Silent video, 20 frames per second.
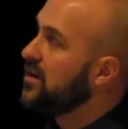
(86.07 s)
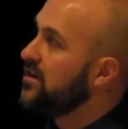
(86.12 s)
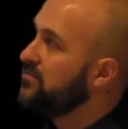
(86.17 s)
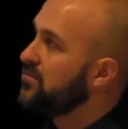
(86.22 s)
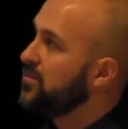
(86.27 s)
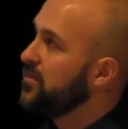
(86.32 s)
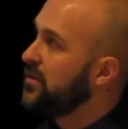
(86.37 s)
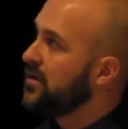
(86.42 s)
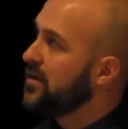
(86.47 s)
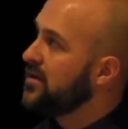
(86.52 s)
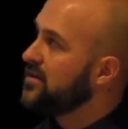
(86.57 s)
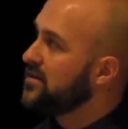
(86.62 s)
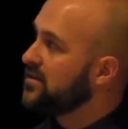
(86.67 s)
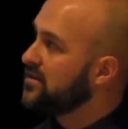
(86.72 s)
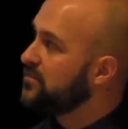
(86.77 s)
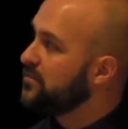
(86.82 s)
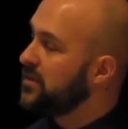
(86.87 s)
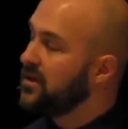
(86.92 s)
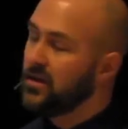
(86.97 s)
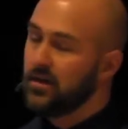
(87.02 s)
lion
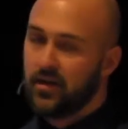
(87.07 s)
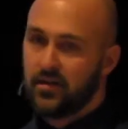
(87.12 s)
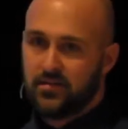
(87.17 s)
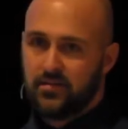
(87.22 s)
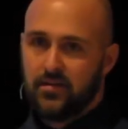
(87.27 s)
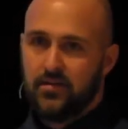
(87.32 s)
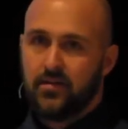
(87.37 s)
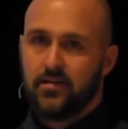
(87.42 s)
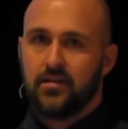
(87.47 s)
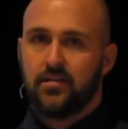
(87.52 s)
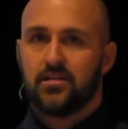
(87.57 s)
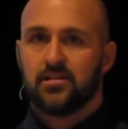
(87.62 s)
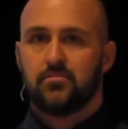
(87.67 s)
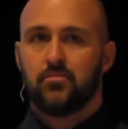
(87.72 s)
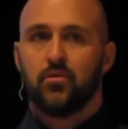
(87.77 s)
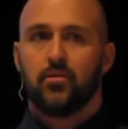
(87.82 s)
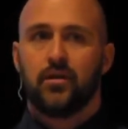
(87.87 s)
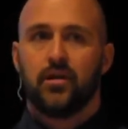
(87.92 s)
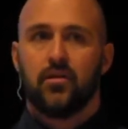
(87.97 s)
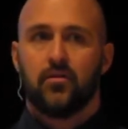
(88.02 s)
populations being isolated in a
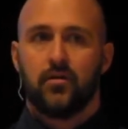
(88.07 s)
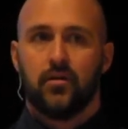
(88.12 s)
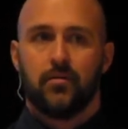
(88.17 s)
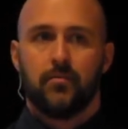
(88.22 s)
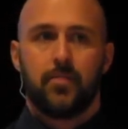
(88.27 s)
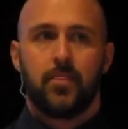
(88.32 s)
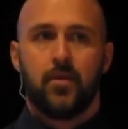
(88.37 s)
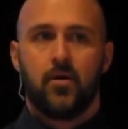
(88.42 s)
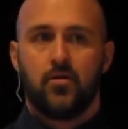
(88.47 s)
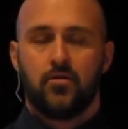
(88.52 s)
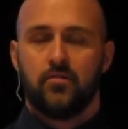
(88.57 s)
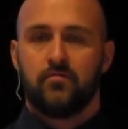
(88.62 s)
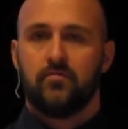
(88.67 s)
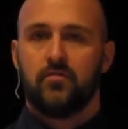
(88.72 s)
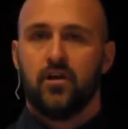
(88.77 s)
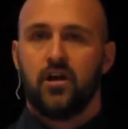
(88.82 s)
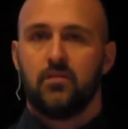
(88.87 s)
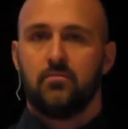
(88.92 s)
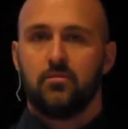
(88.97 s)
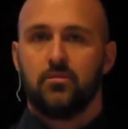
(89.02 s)
small area are not
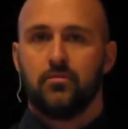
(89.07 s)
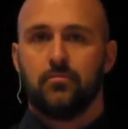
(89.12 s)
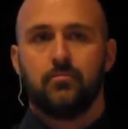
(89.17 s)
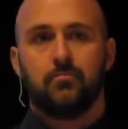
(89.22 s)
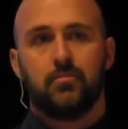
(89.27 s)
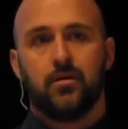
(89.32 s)
viable,